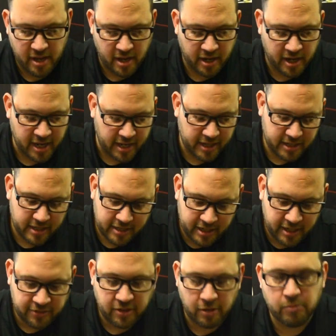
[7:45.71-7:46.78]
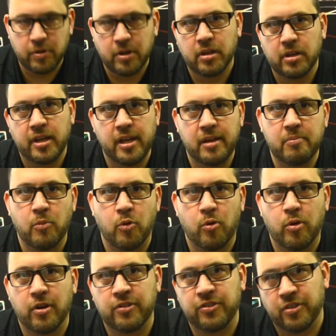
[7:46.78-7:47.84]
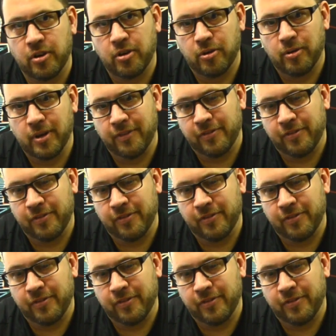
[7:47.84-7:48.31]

Again, these are really more so